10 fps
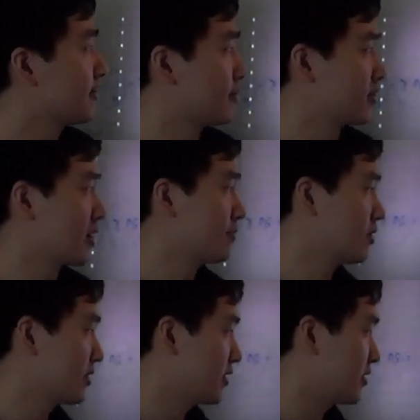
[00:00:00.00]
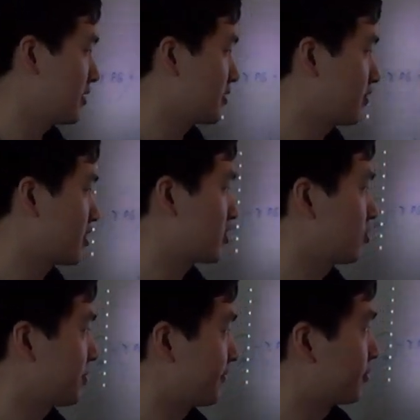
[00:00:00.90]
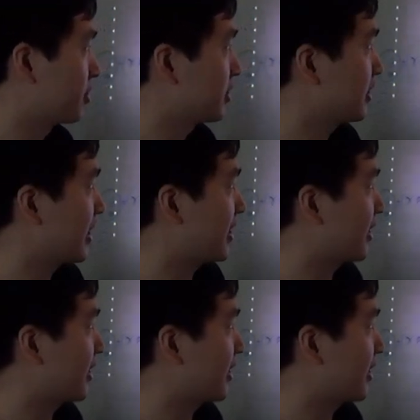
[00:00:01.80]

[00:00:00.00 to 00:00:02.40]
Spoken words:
For example, this is already shown before.